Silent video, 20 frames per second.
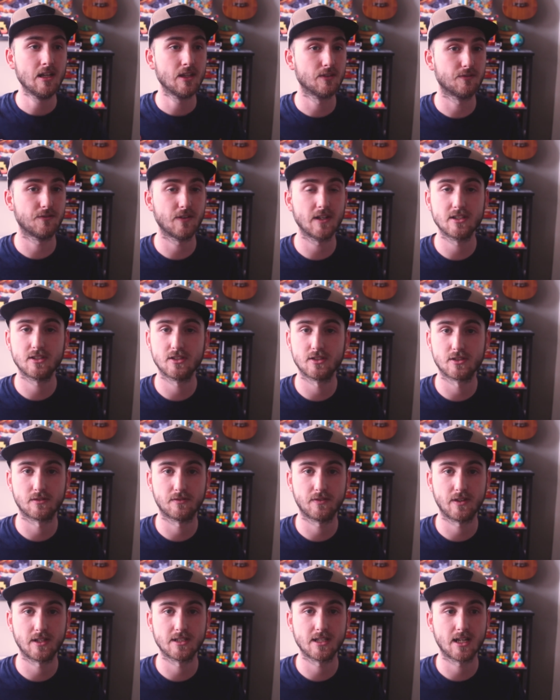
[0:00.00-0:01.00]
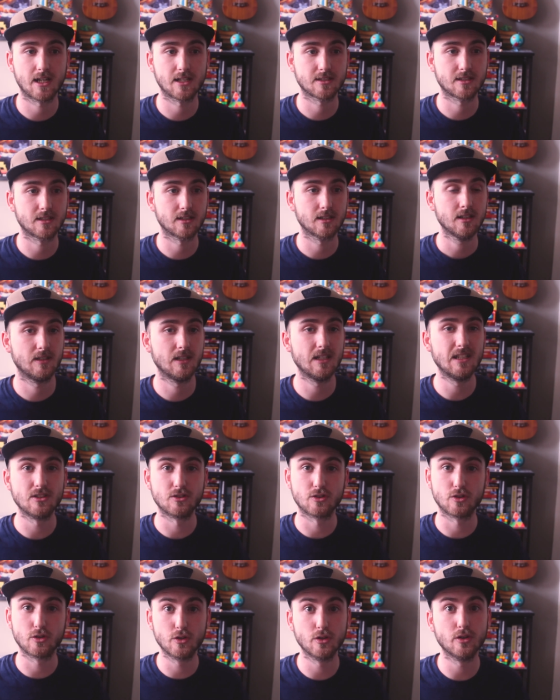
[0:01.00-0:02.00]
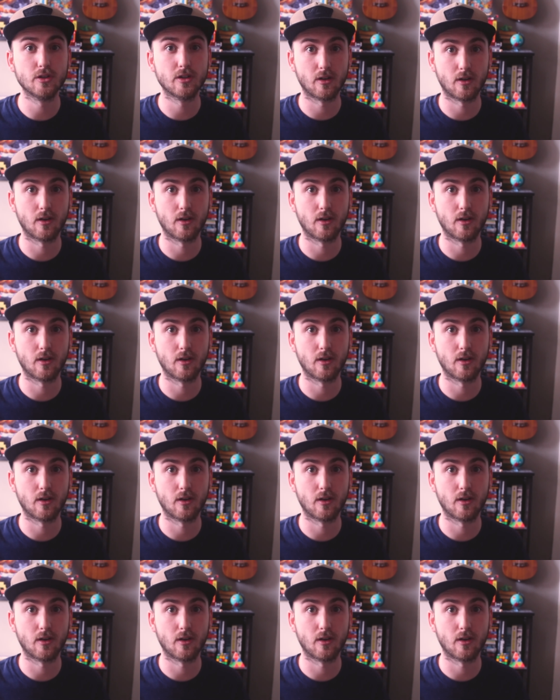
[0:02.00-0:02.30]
the faces are fantastic, it is good